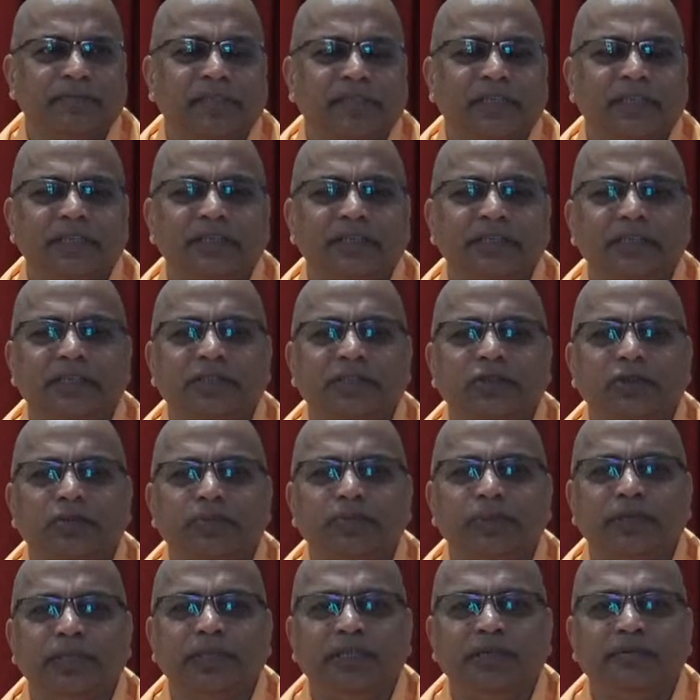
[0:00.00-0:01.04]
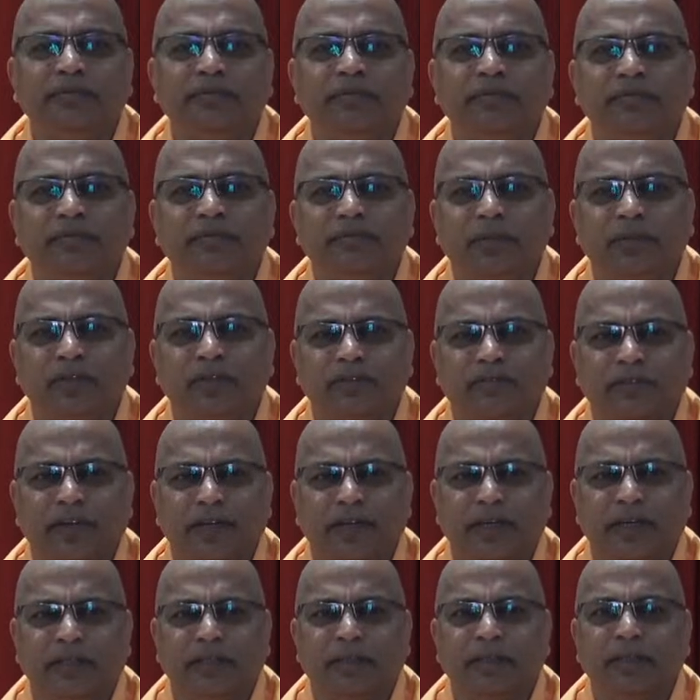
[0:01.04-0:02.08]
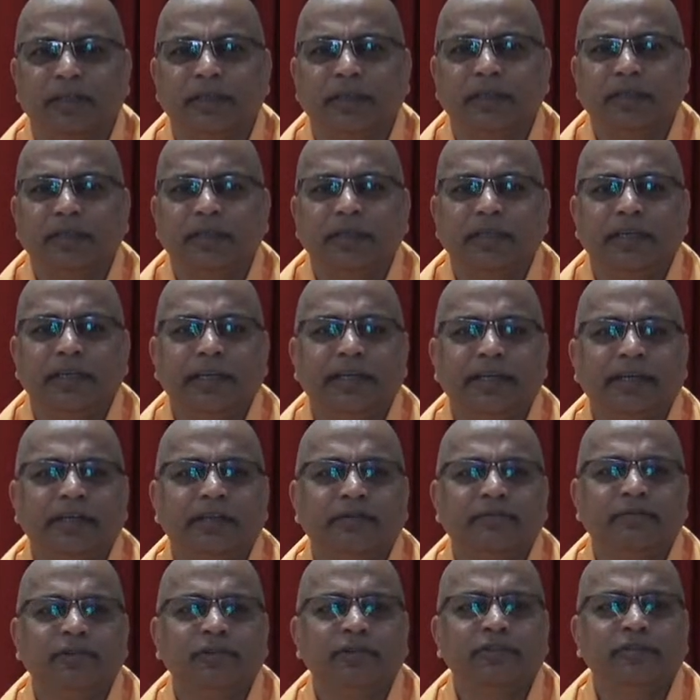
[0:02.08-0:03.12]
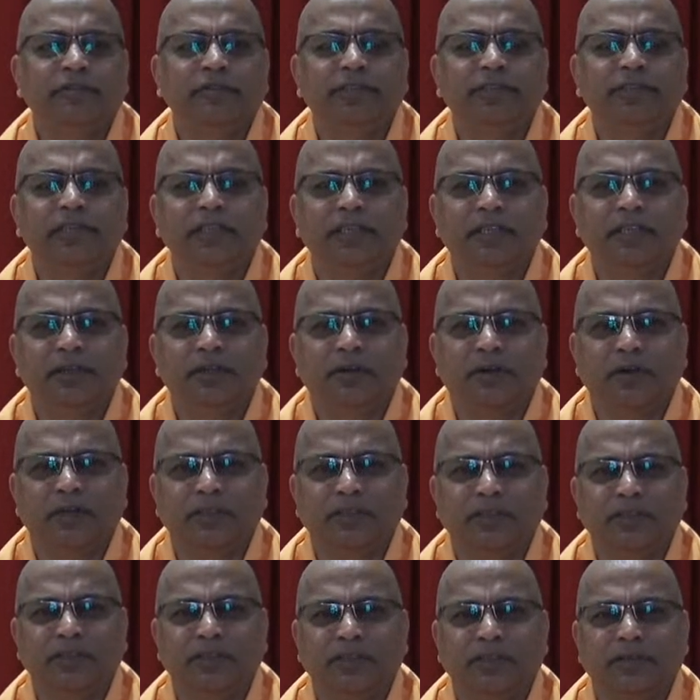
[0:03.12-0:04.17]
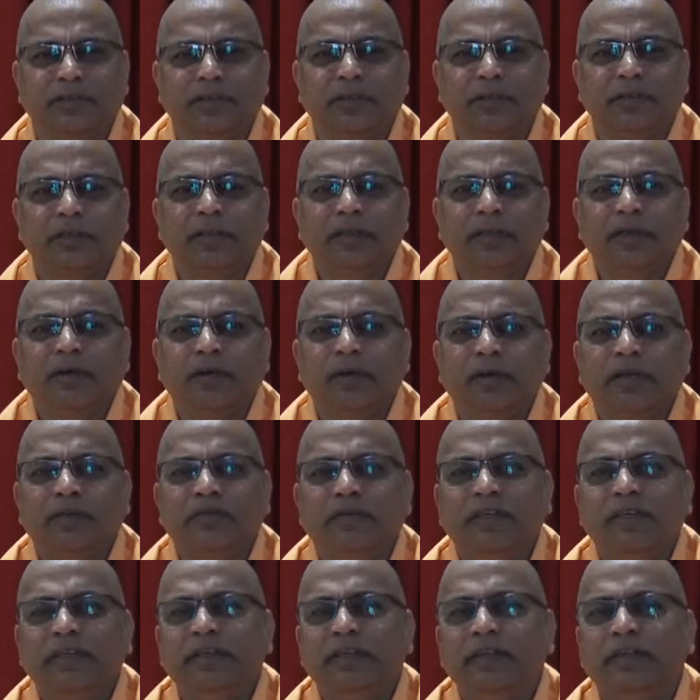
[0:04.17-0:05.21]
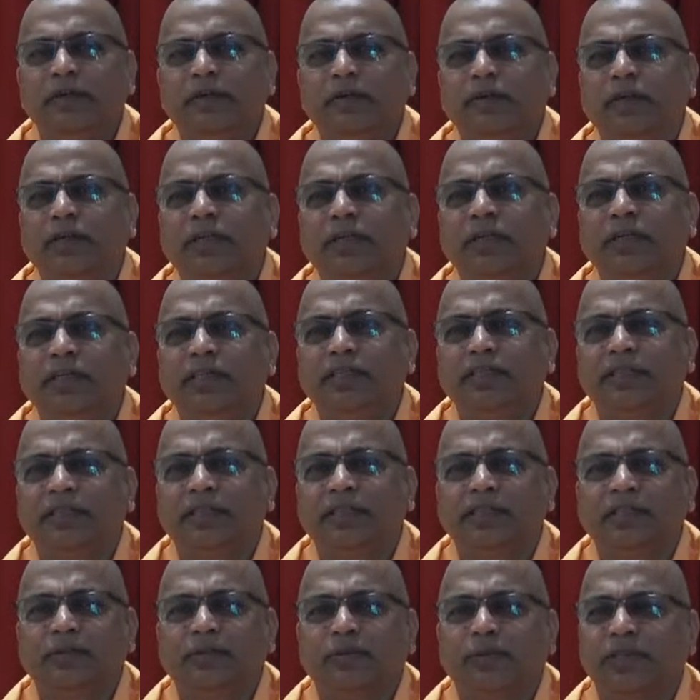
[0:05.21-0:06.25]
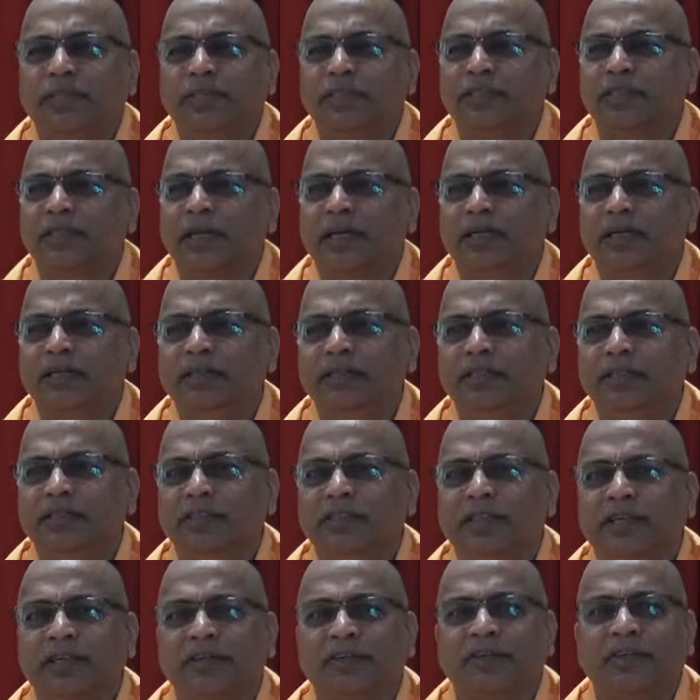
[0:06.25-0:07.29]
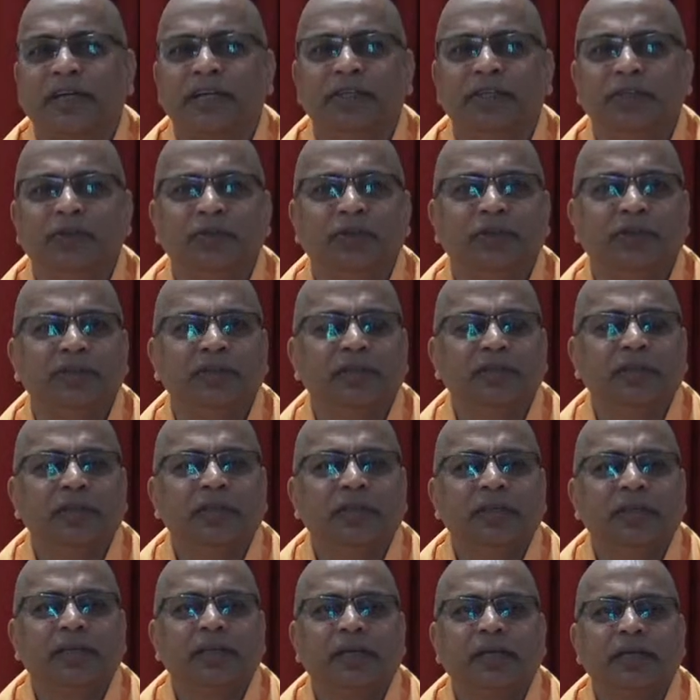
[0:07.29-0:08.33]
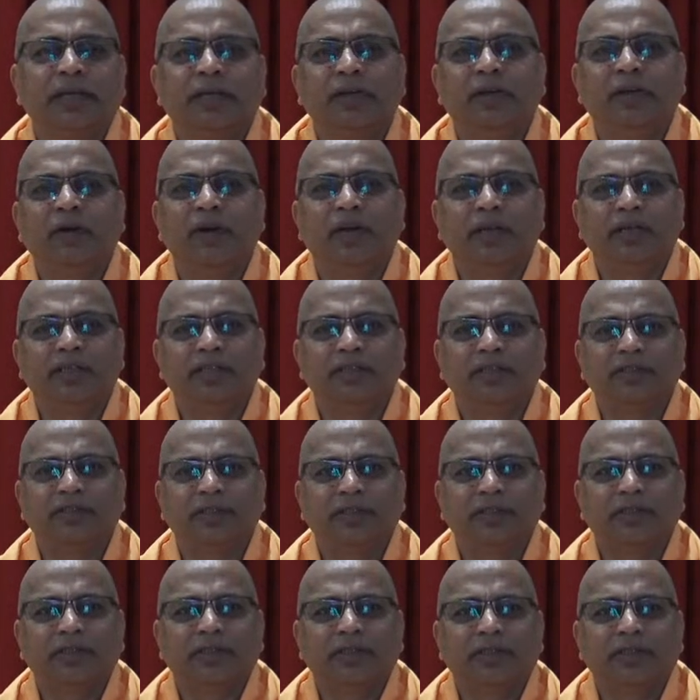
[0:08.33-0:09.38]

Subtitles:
That is a supreme purifier. It removes the ignorance. Even in the worldly sense, when the scientists are trying to get knowledge,